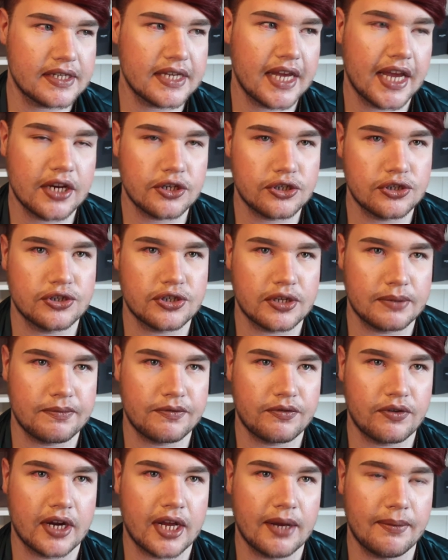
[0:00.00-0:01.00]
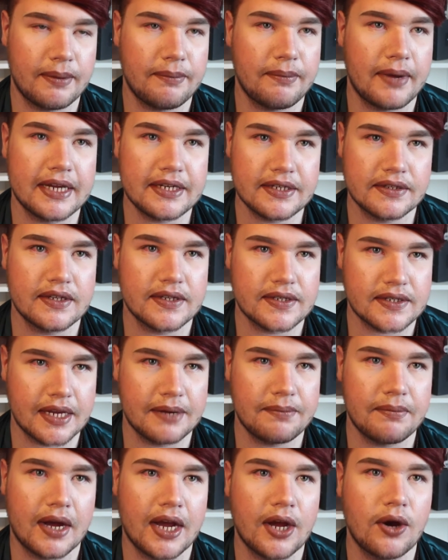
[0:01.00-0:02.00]
text usually before I come in, but I didn't this
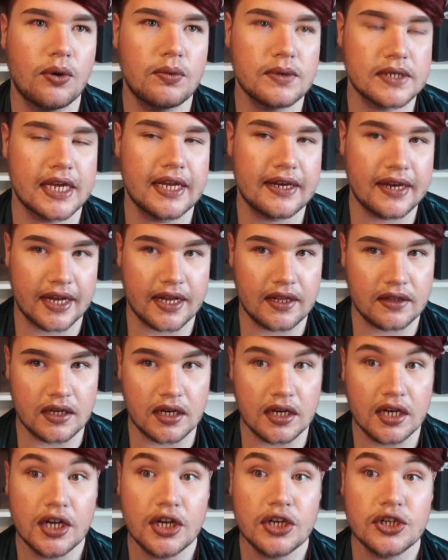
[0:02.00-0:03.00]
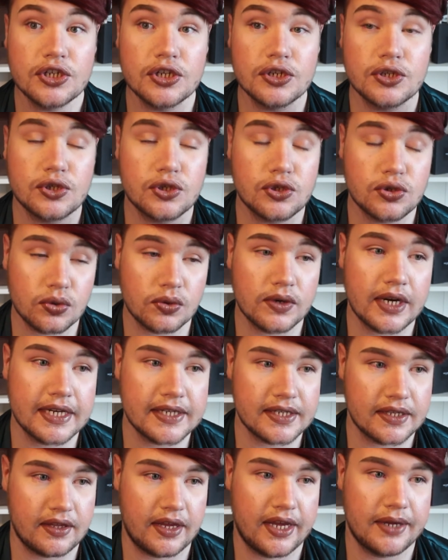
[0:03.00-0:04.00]
time, but I always get Nicola. She's so
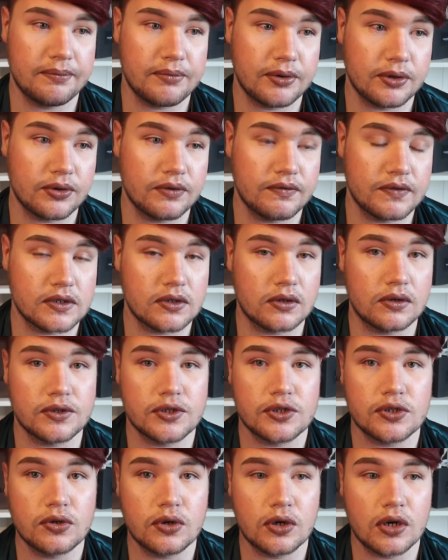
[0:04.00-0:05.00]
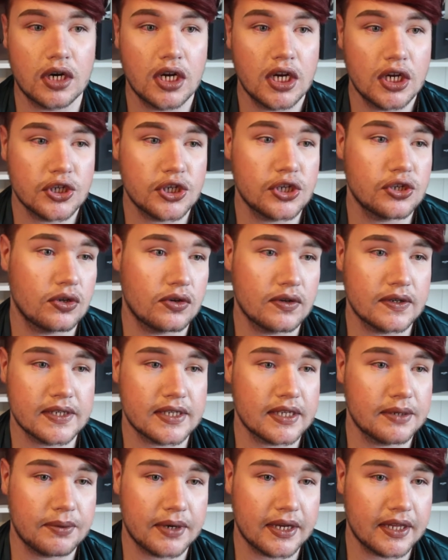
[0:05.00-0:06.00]
nice at the Edinburgh Louis Vuitton store. She's
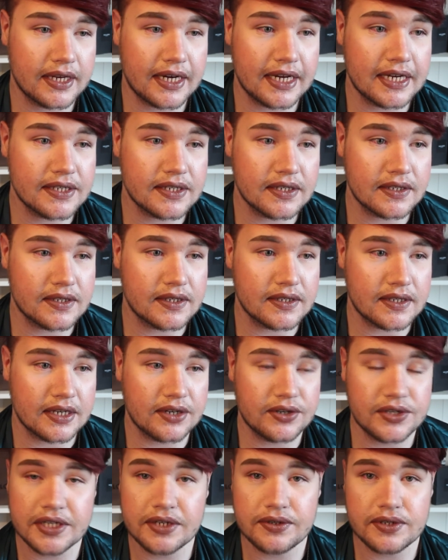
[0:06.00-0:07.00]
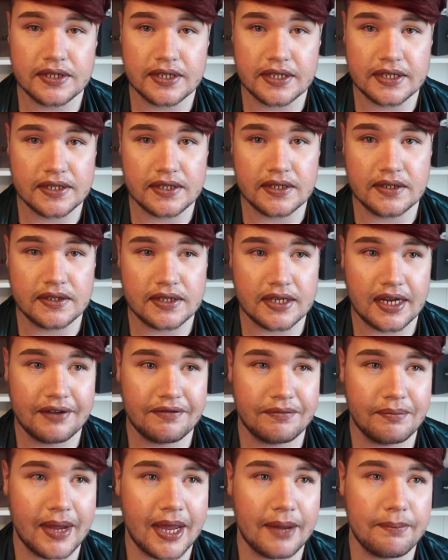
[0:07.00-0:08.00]
honestly one of the nicest designer sales assistants
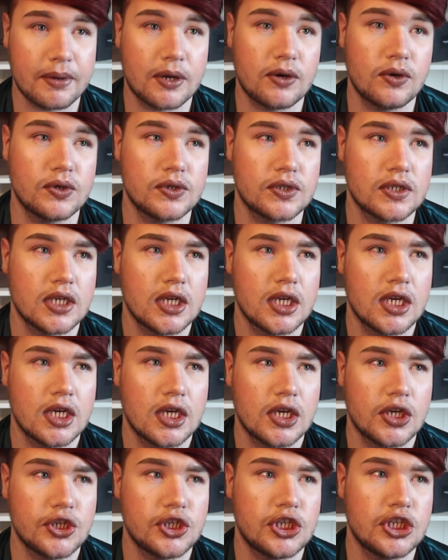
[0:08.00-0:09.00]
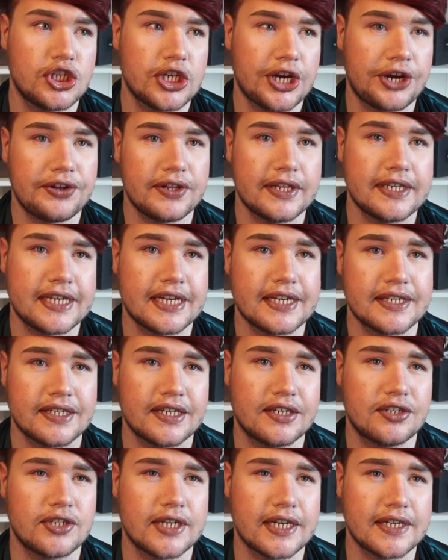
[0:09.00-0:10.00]
I've met because she genuinely takes an
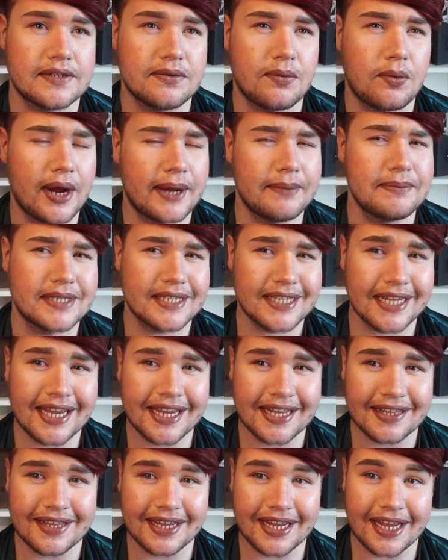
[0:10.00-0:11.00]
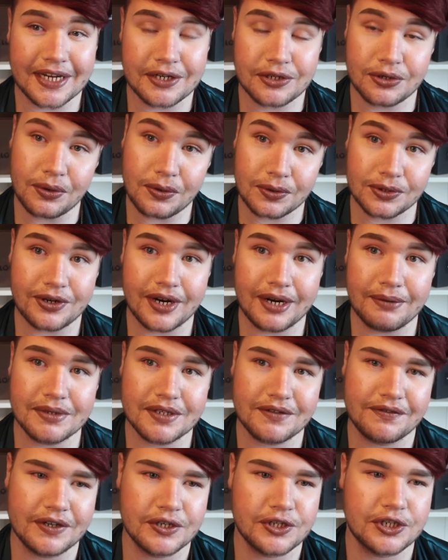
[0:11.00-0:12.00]
interest in what I'm saying. Like, I told her I
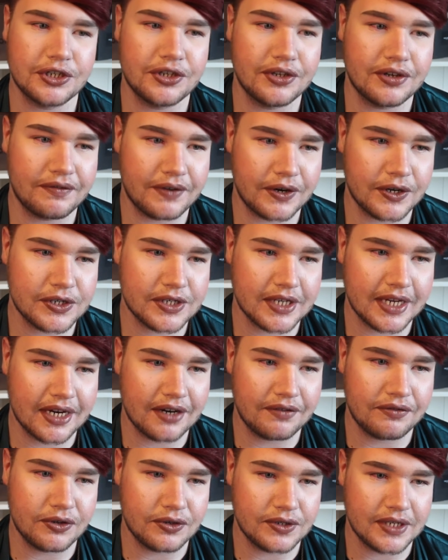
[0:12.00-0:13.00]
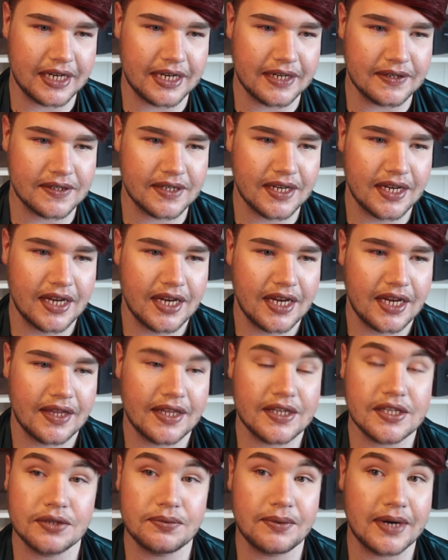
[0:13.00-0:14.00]
was finishing university in a few days.
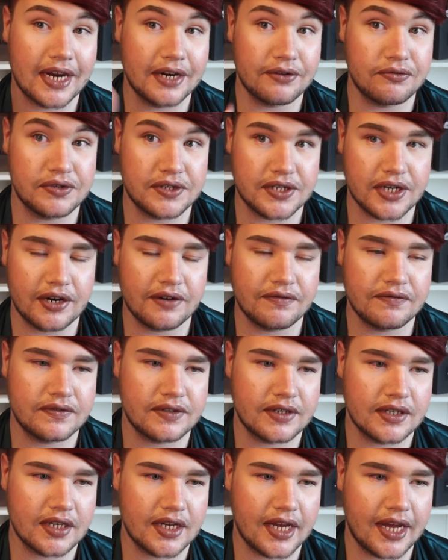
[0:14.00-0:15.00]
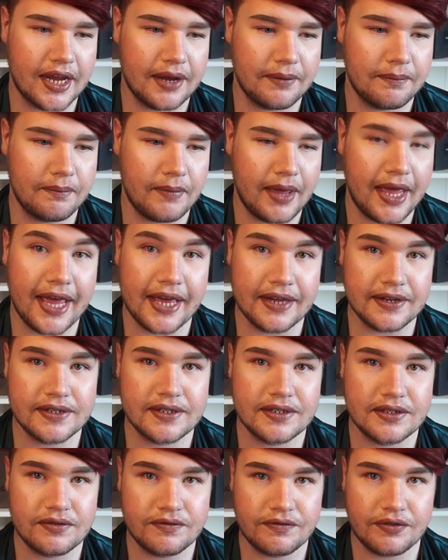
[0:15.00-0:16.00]
This is when I had reserved
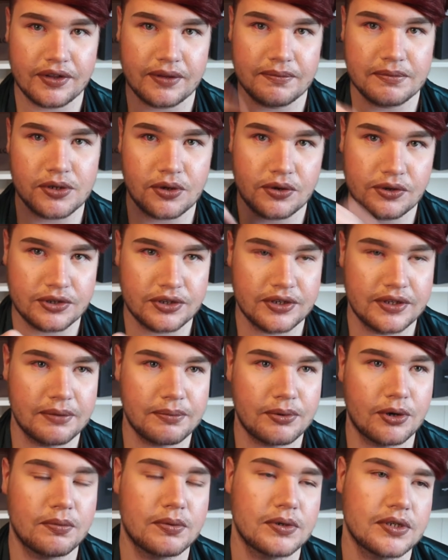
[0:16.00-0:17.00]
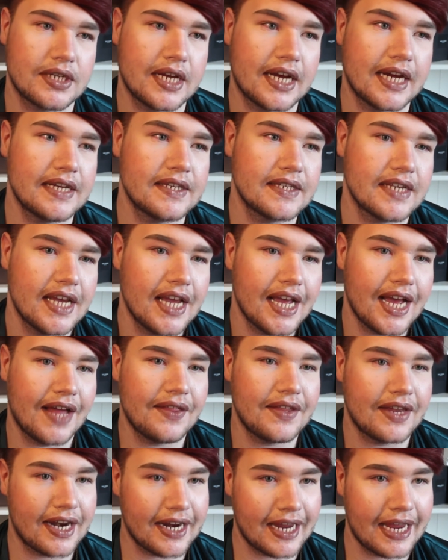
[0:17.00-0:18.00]
it for them to order in the proper size,
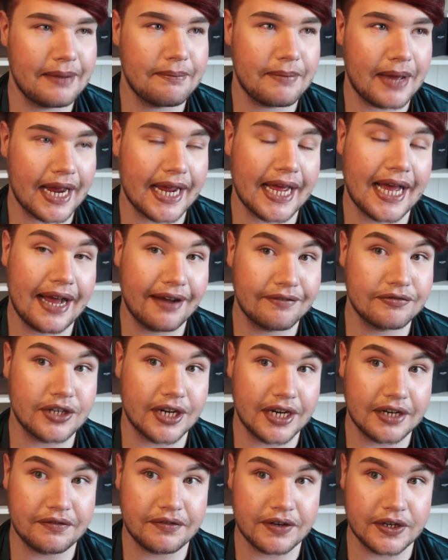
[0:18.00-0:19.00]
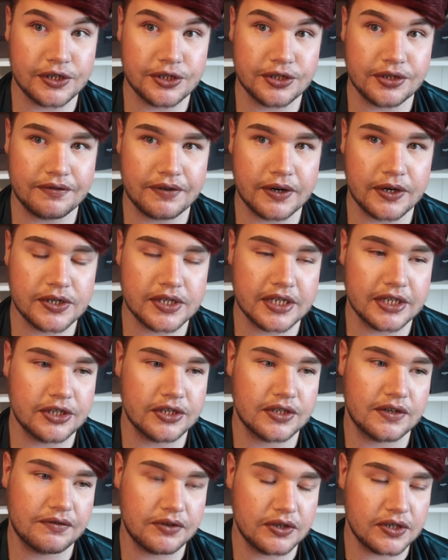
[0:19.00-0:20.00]
and then I came back after I'd finished university
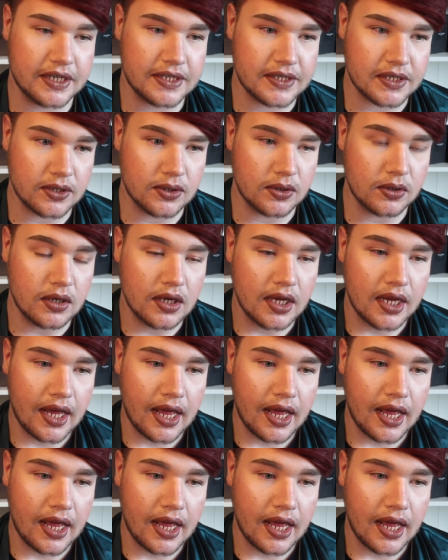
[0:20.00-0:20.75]
just a few days ago,